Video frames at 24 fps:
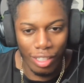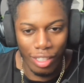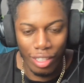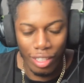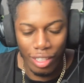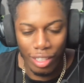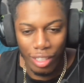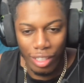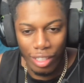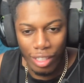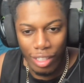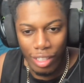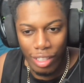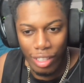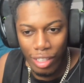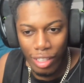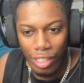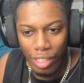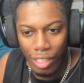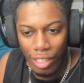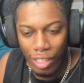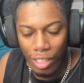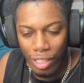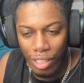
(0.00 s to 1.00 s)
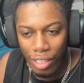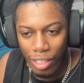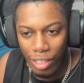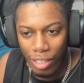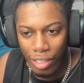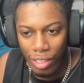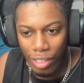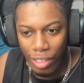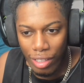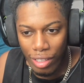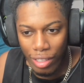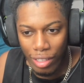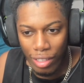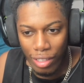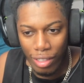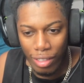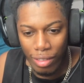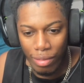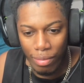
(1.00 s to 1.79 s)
Nothing is said.